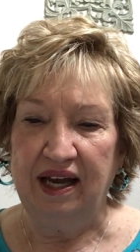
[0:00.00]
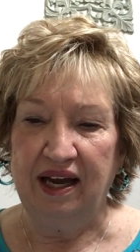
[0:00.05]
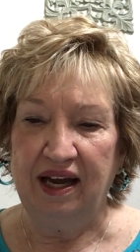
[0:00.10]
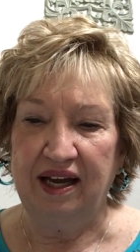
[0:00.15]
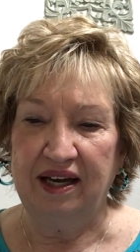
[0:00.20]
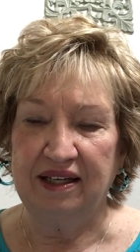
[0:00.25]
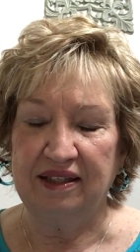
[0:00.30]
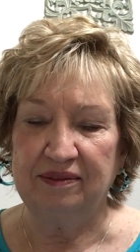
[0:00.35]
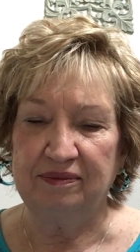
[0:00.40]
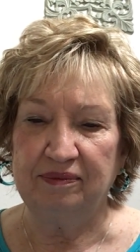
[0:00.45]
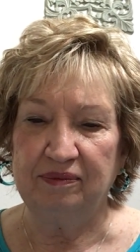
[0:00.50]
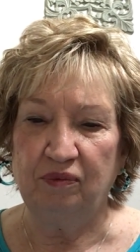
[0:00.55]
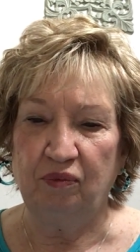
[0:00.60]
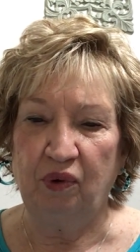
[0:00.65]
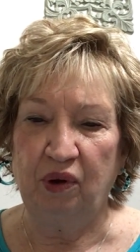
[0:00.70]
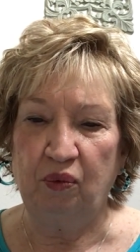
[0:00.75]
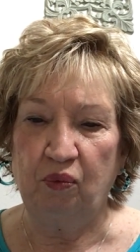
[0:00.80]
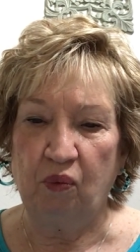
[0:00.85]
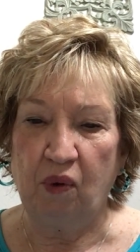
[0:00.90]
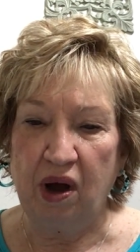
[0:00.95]
Um,
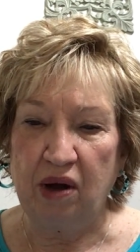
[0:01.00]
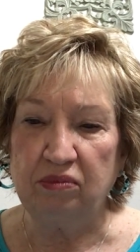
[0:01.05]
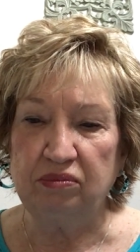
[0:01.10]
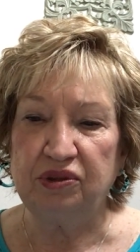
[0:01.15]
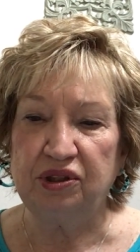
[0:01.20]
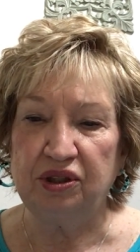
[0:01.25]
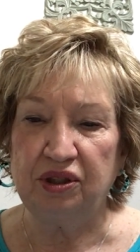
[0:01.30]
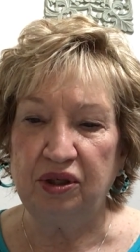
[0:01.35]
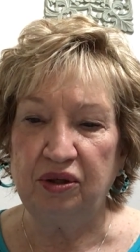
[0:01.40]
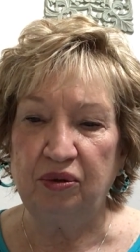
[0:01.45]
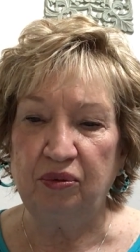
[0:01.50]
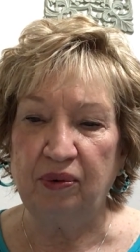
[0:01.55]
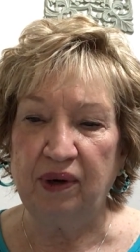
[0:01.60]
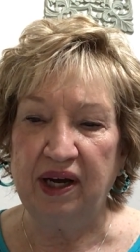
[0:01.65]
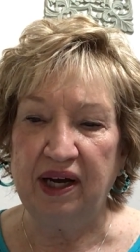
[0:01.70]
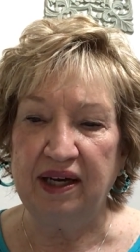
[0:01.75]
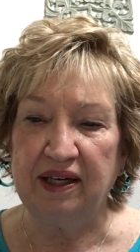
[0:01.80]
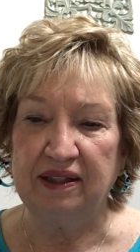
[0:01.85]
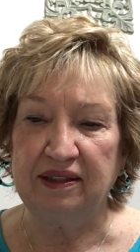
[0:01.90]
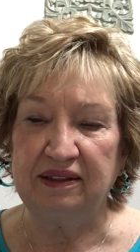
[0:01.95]
we want to
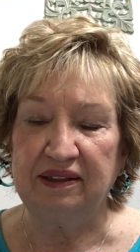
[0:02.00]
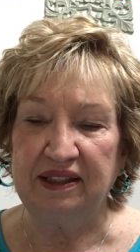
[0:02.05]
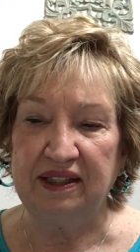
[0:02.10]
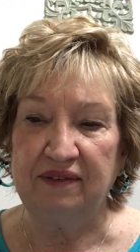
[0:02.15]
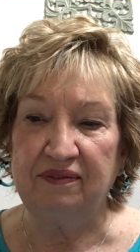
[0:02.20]
uh,